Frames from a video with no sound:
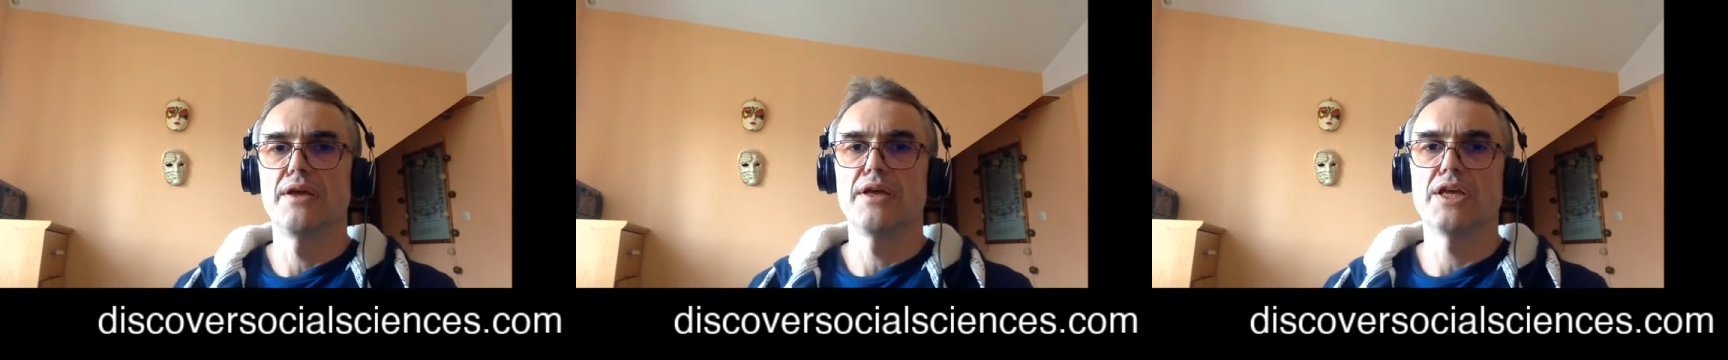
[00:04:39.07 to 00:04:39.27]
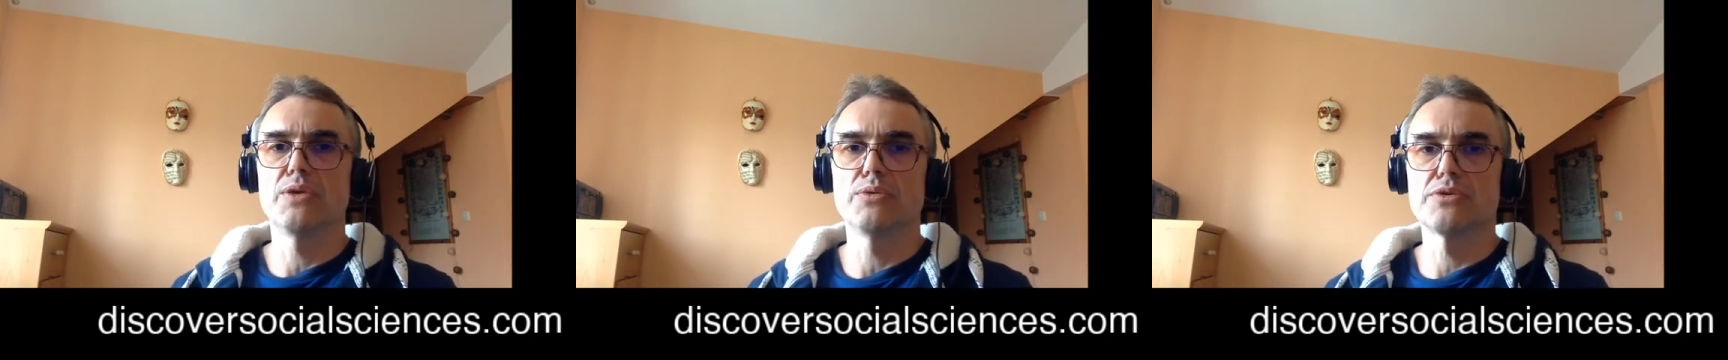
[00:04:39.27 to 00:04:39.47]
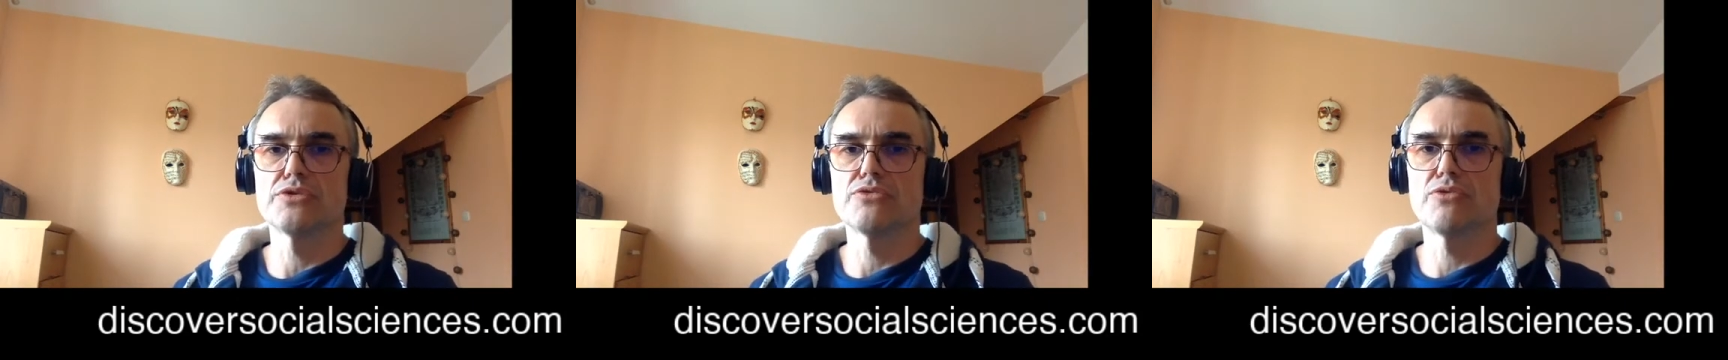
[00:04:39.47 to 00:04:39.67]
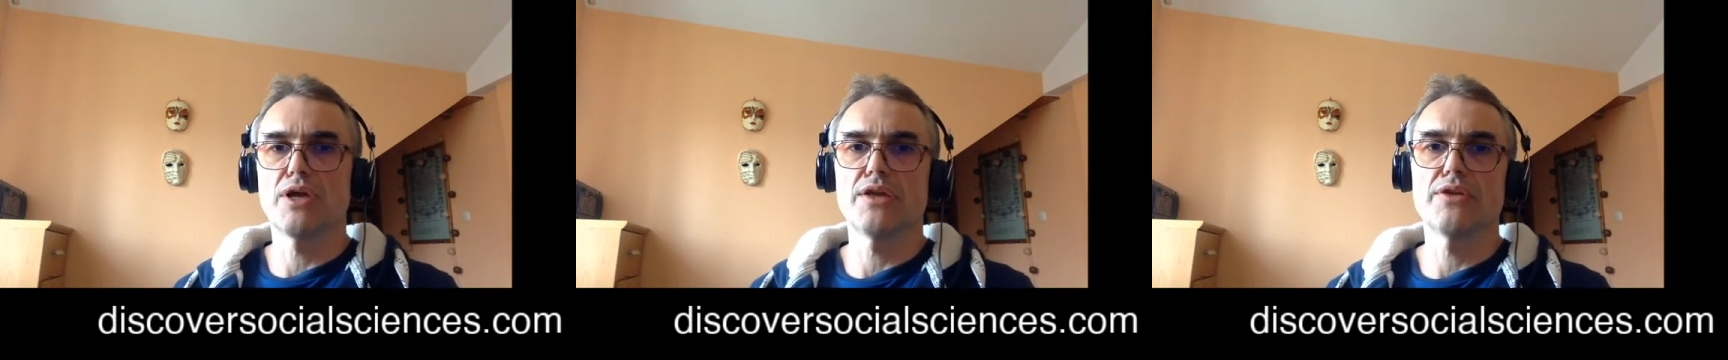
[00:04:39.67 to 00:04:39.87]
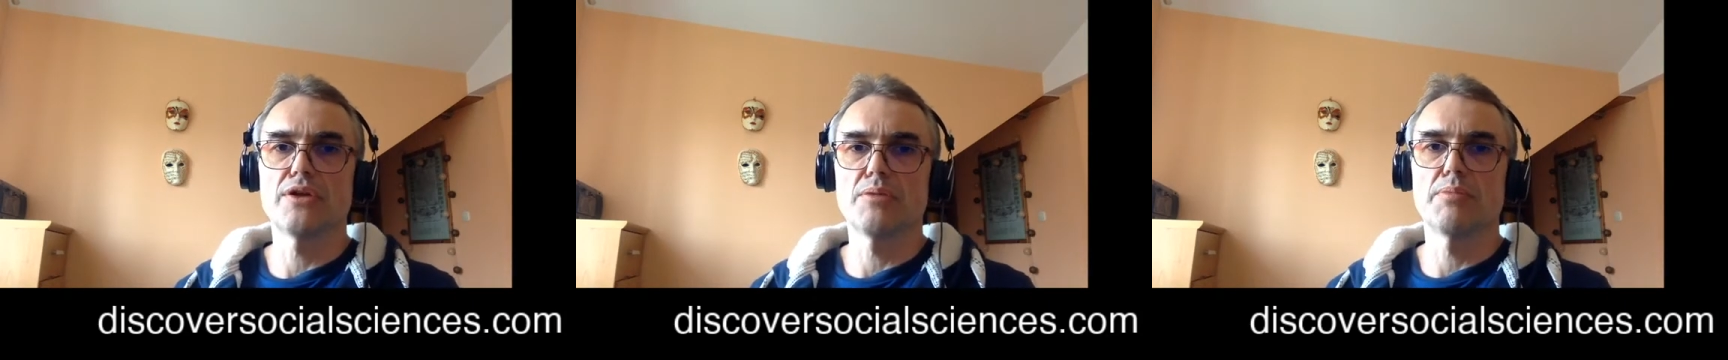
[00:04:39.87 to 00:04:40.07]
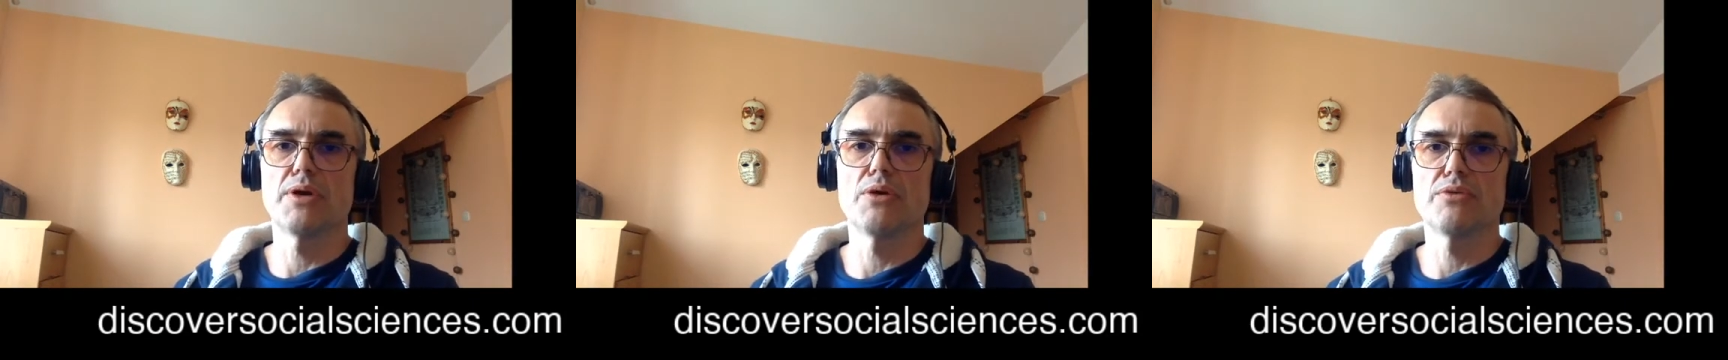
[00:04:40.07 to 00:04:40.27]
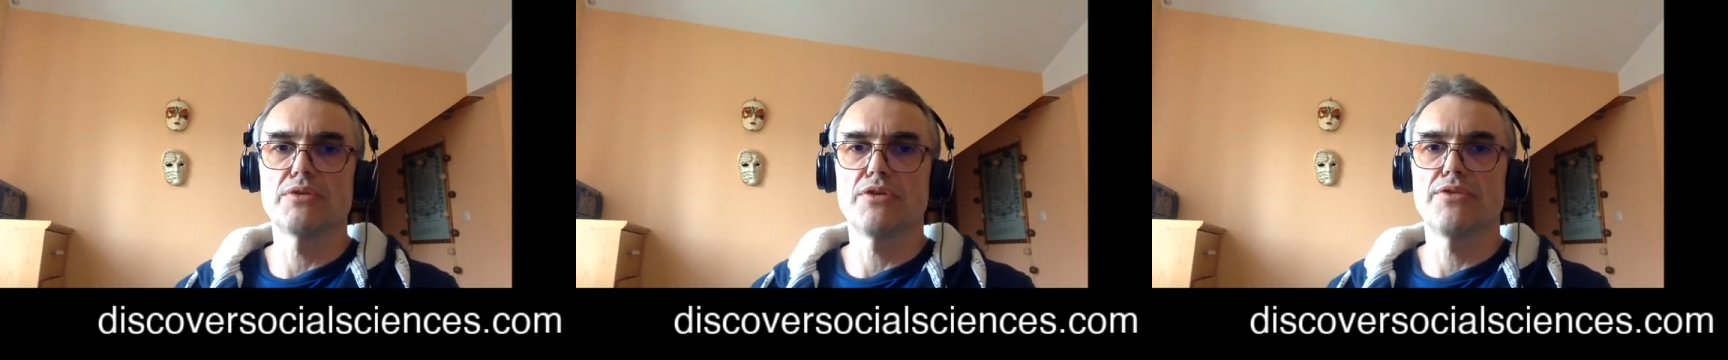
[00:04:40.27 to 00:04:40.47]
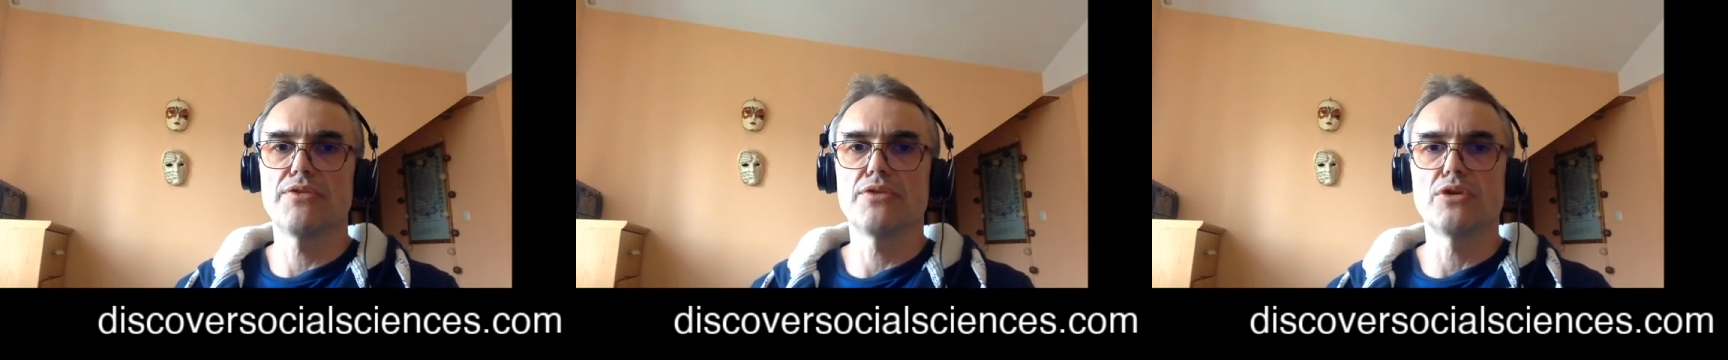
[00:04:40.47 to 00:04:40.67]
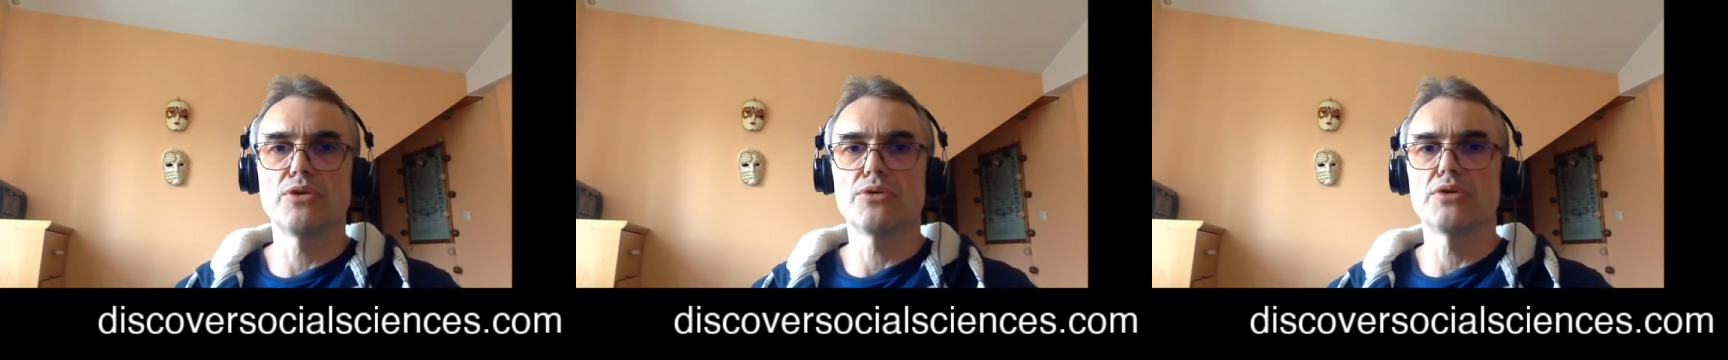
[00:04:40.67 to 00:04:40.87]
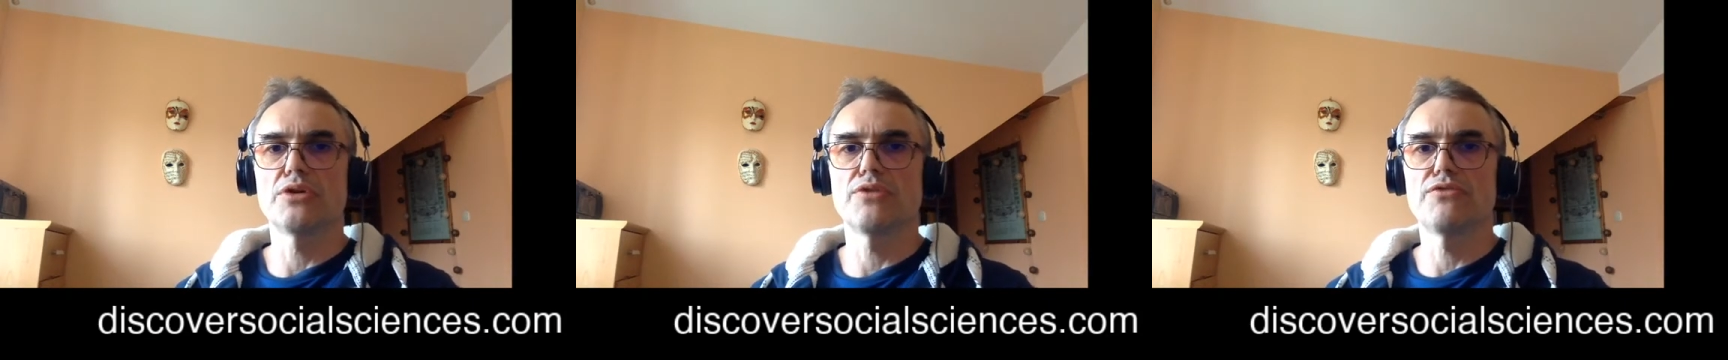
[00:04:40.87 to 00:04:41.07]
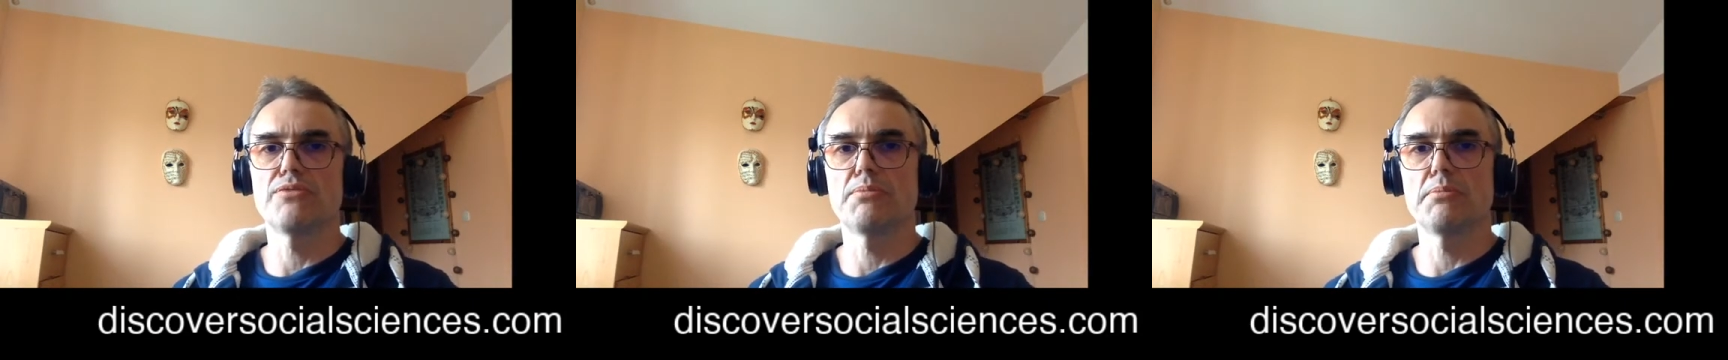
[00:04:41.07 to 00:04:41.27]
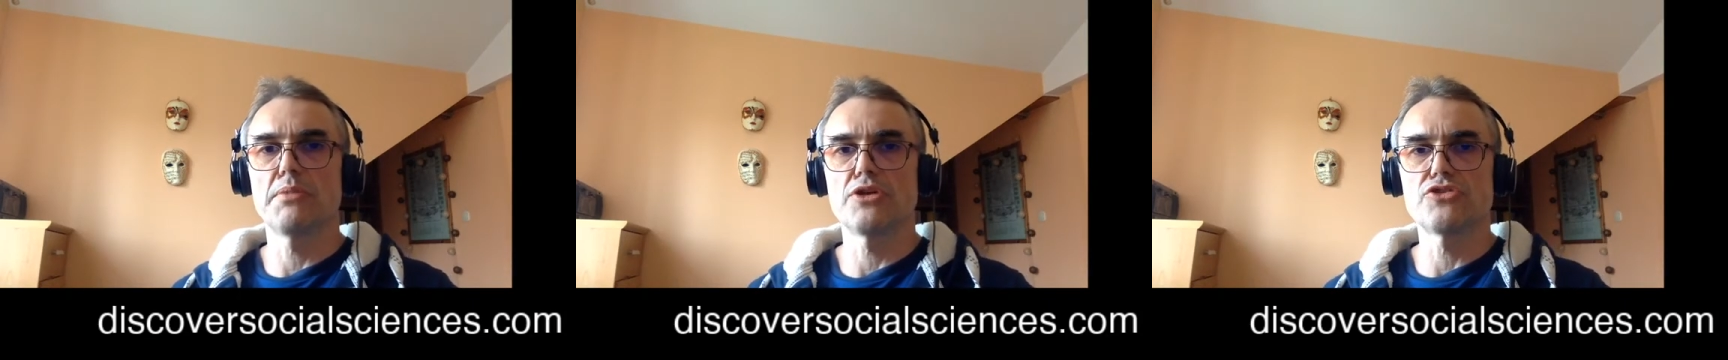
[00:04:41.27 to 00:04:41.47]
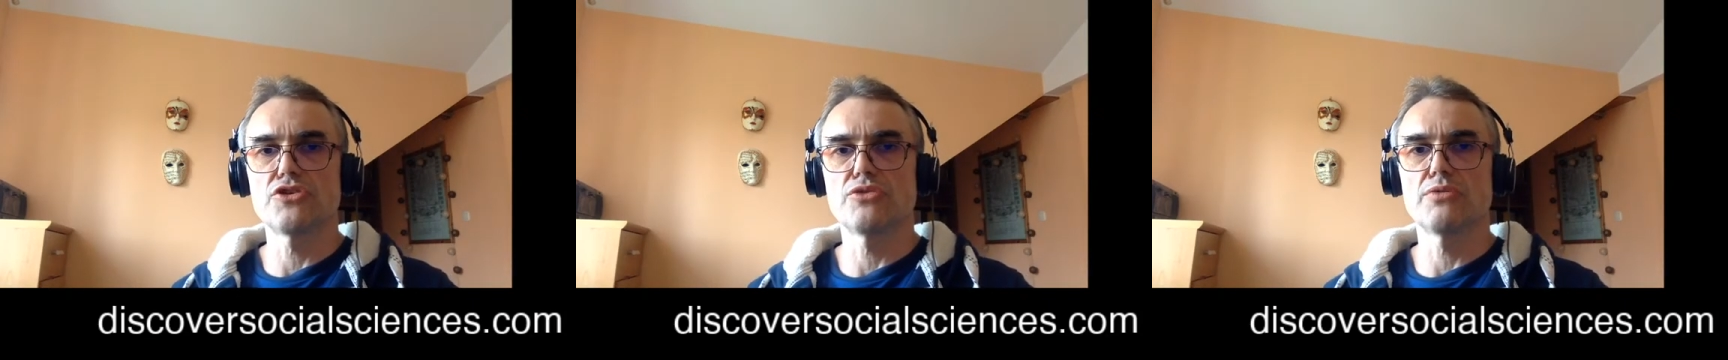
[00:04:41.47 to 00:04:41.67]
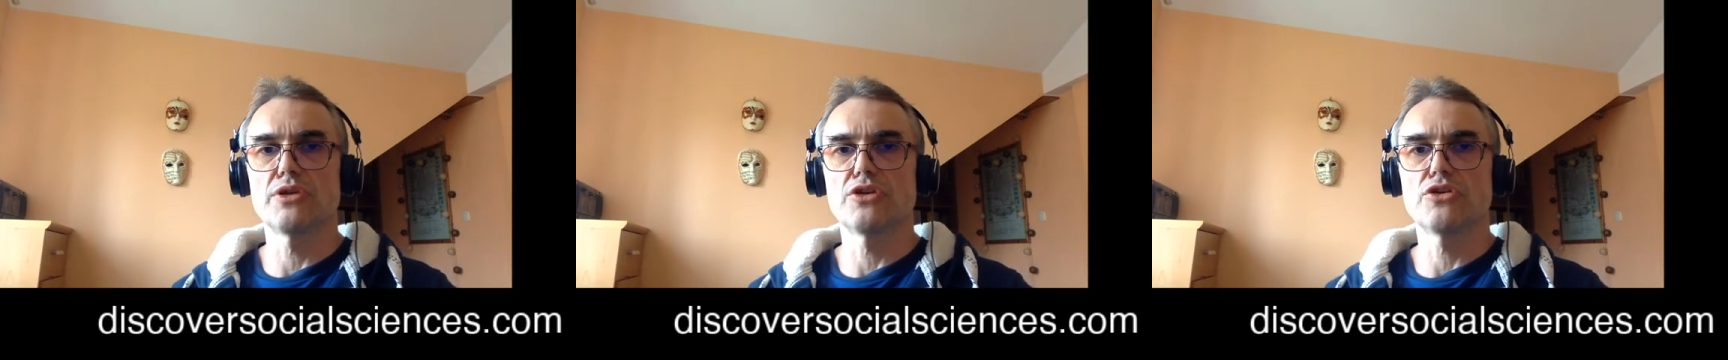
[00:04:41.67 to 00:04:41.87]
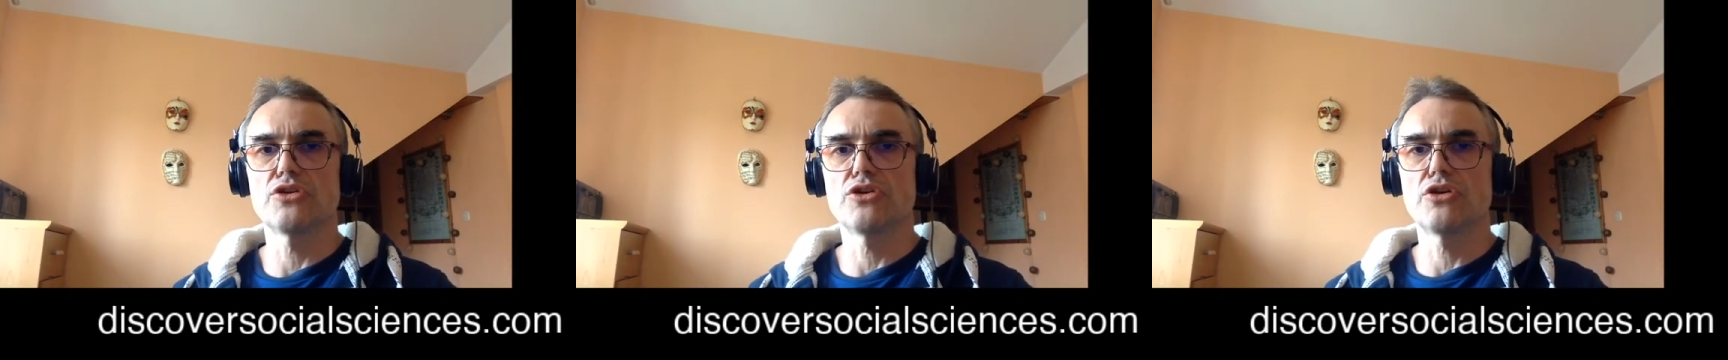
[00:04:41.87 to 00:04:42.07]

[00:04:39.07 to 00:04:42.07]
He was rather about a theory of measuring